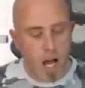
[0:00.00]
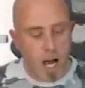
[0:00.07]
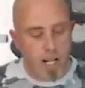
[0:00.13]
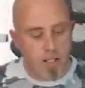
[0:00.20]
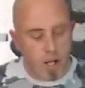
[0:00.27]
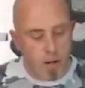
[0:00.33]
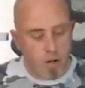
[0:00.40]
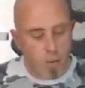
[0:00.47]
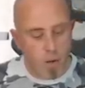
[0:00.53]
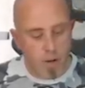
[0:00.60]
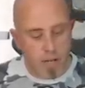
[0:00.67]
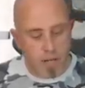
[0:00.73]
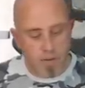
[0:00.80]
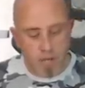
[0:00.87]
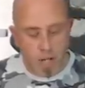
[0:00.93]
I don't know
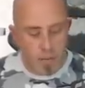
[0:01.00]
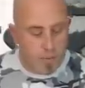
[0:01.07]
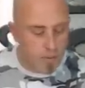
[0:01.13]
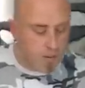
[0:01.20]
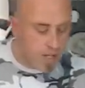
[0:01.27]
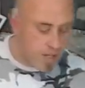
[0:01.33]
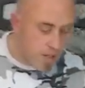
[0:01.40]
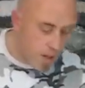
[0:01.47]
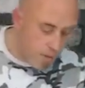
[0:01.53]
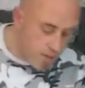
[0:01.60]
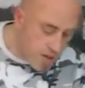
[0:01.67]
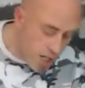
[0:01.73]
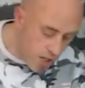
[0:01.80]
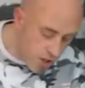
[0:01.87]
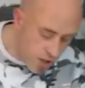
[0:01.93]
what they've done for this top
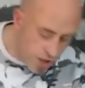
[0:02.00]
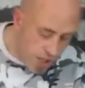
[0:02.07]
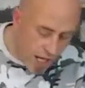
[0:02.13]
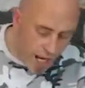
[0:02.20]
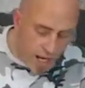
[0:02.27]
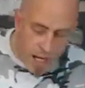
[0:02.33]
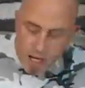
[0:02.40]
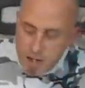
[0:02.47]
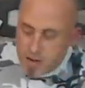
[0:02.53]
section yet.